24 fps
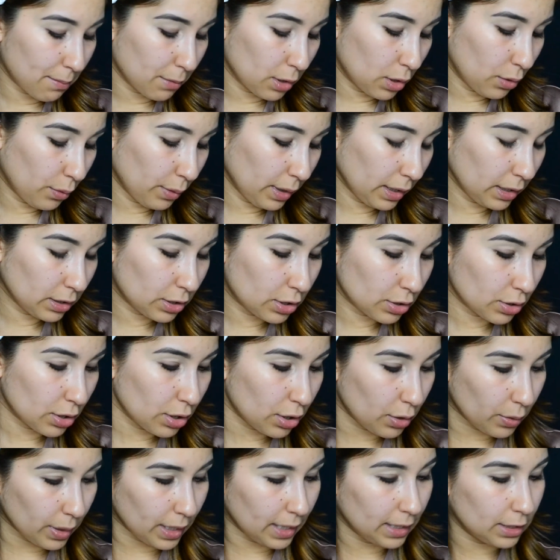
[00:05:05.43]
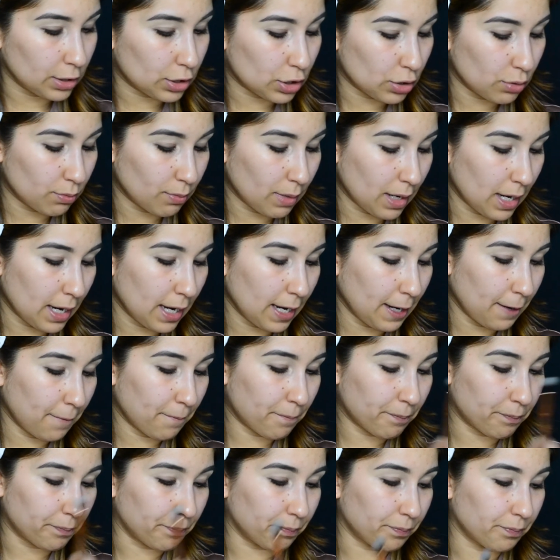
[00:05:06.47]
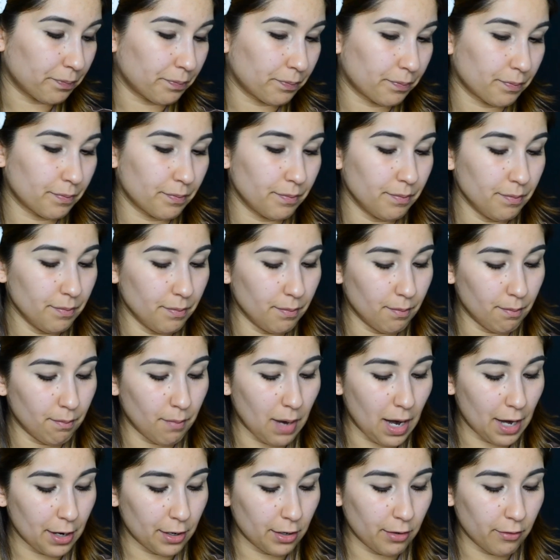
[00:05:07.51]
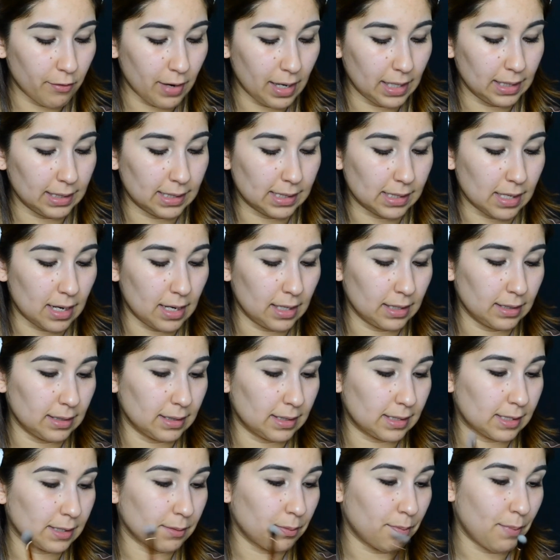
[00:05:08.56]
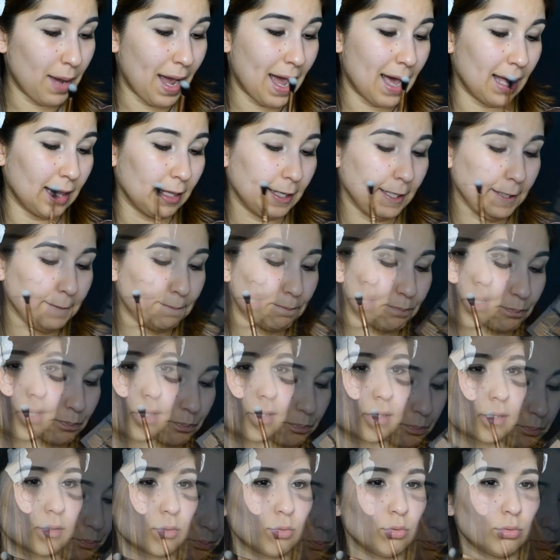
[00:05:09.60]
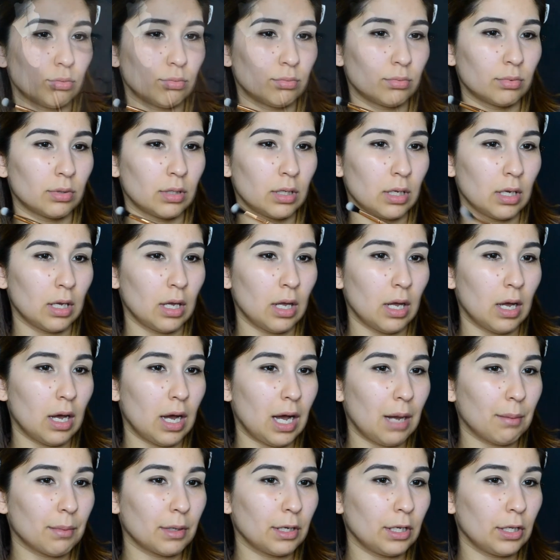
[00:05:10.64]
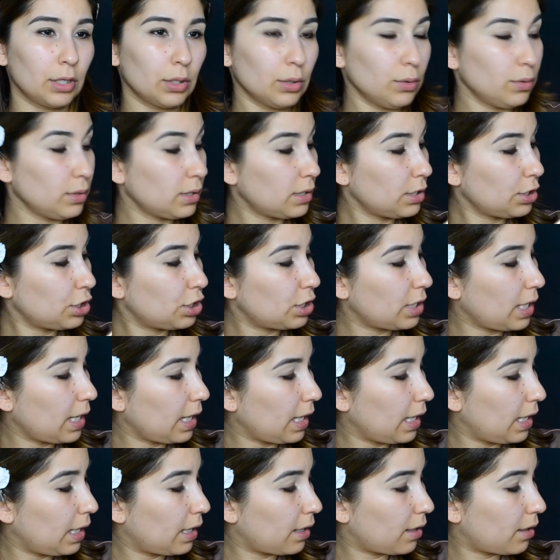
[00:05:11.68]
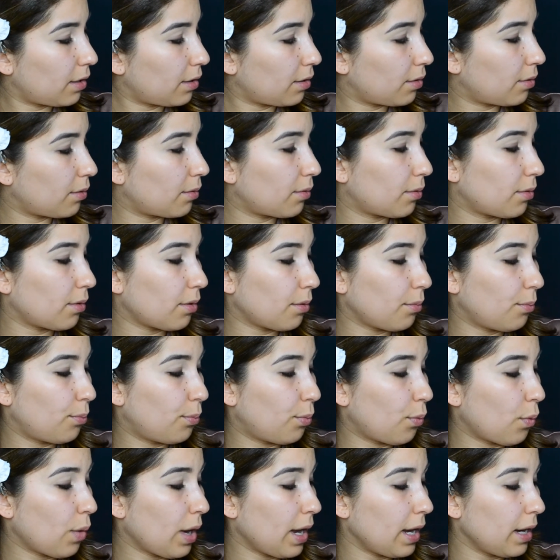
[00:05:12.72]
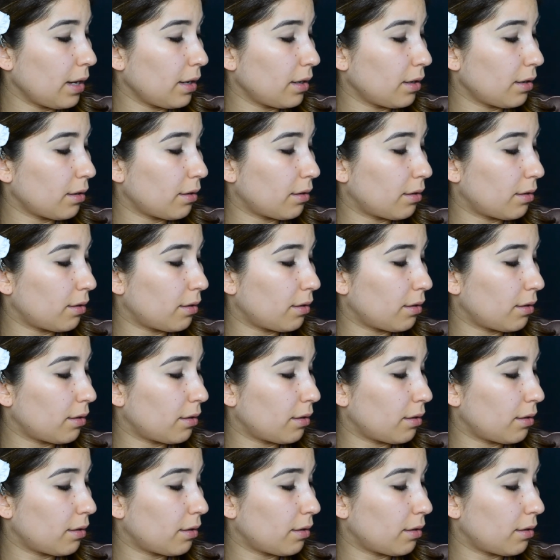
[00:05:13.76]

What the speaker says: I'm going to go into my Modern Renaissance palette. I'm going to use the shade Bonfresco.